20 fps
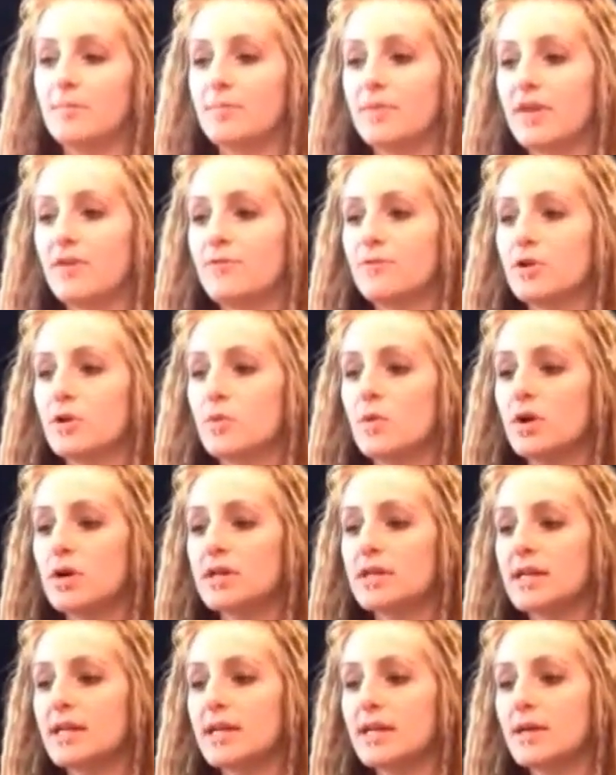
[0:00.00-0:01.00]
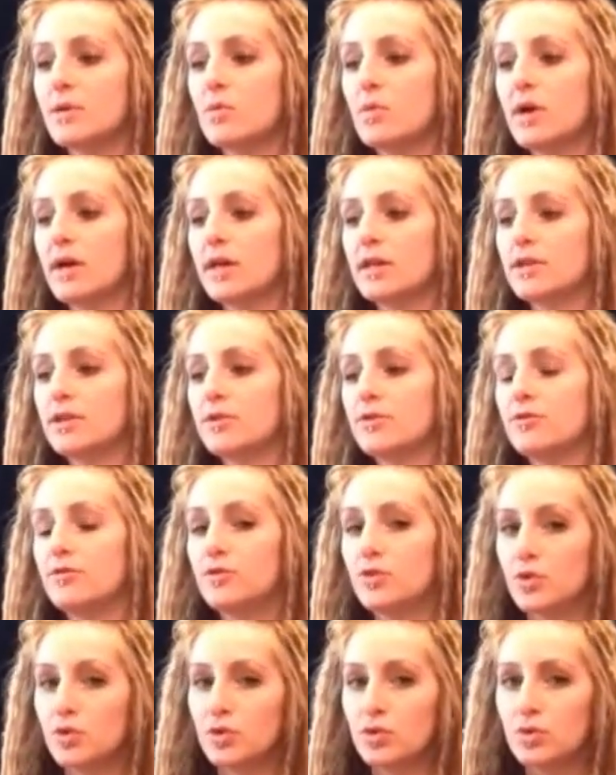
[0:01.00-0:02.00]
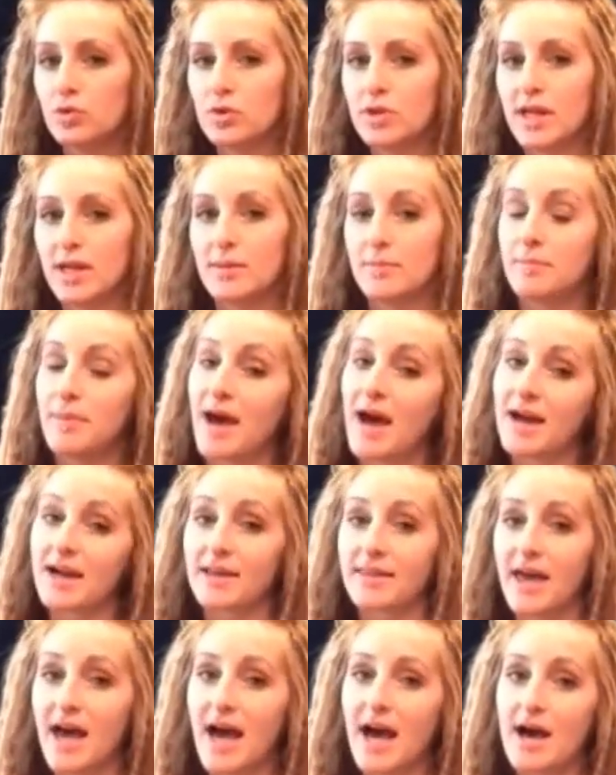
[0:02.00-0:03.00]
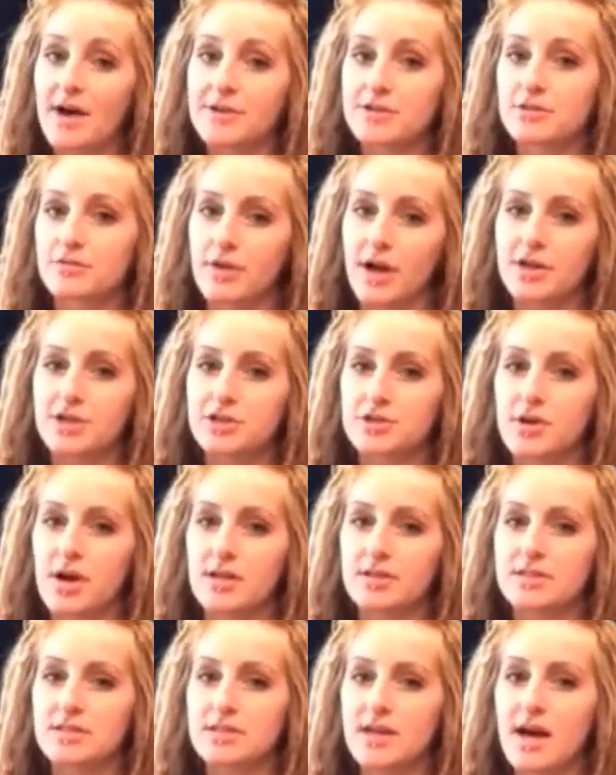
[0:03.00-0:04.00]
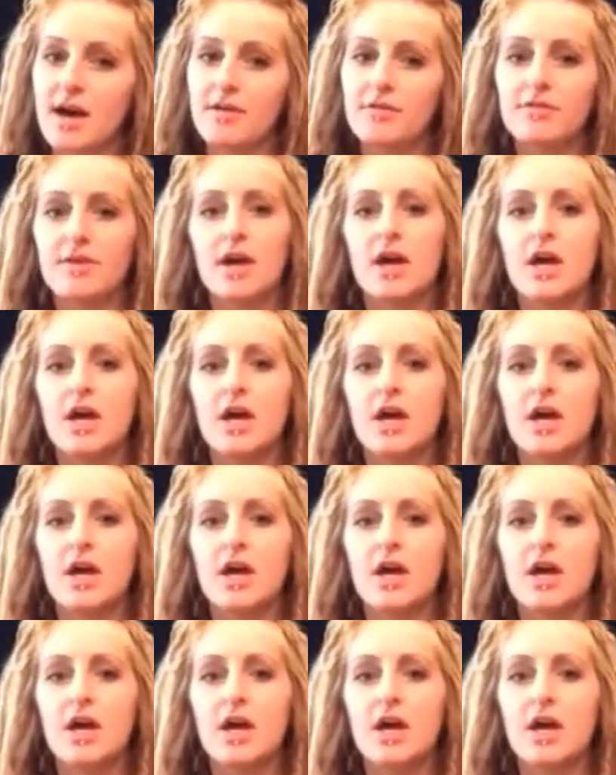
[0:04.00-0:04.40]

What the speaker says: If you're working with food and back of the house restaurant stuff,